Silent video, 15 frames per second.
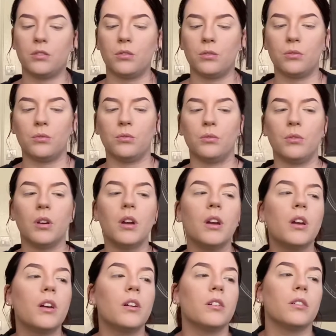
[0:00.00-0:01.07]
to,
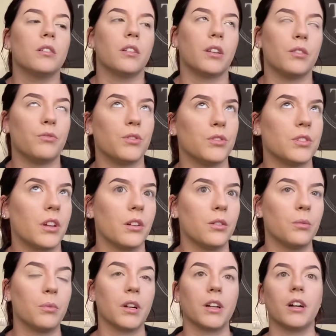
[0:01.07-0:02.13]
like if you're scared to
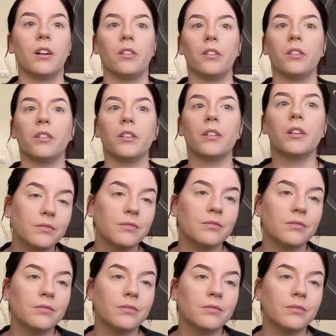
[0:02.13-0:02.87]
wear color,